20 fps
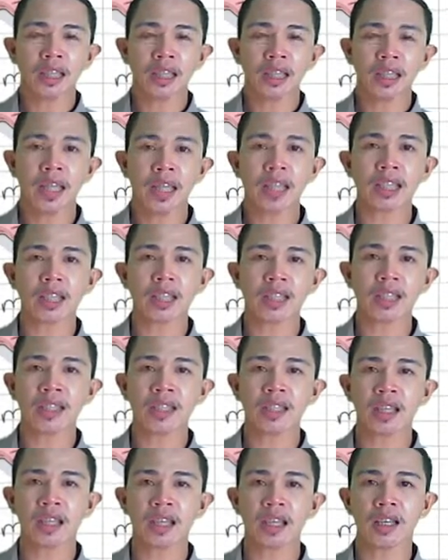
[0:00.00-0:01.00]
its
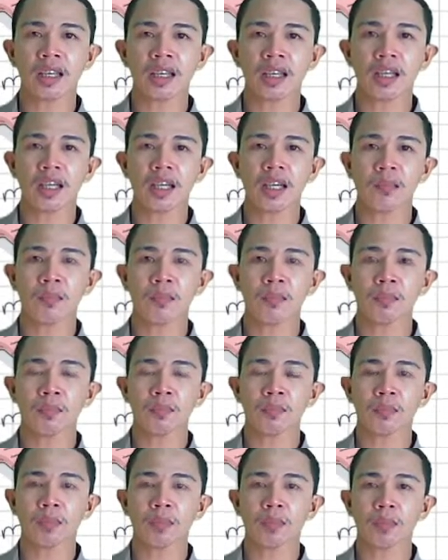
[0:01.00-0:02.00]

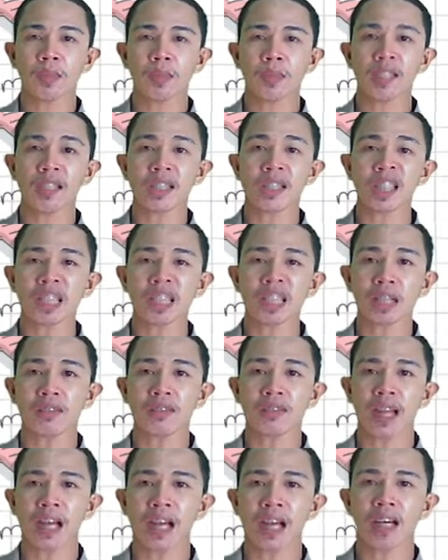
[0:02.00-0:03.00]
percentile
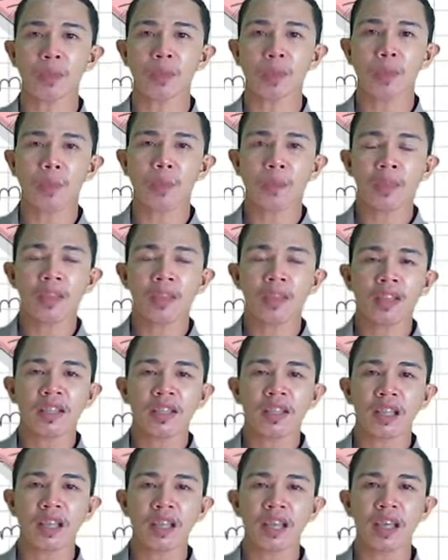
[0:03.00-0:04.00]

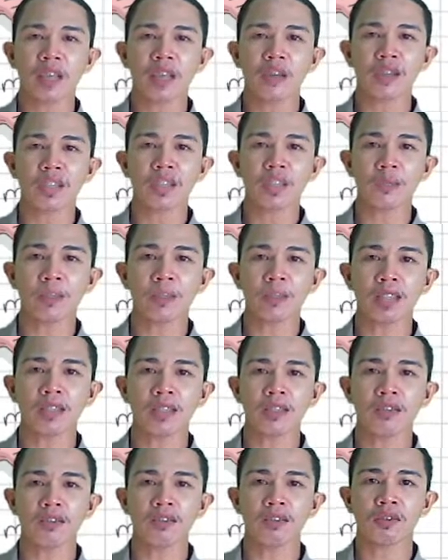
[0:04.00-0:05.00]
rank
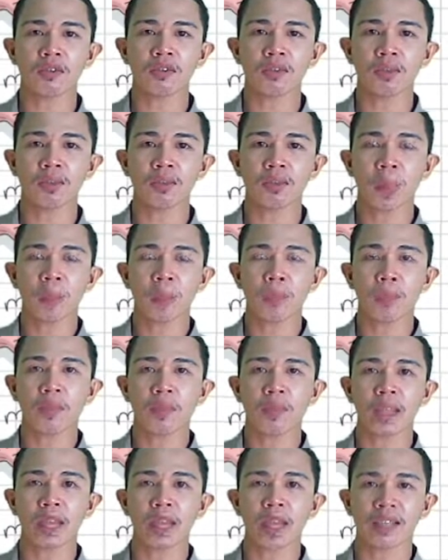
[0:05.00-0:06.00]
corresponds to
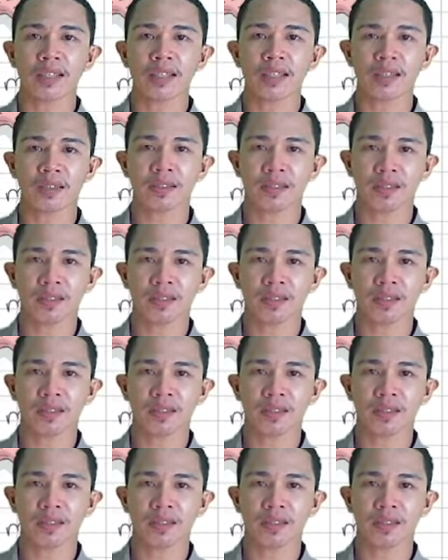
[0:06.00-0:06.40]
X.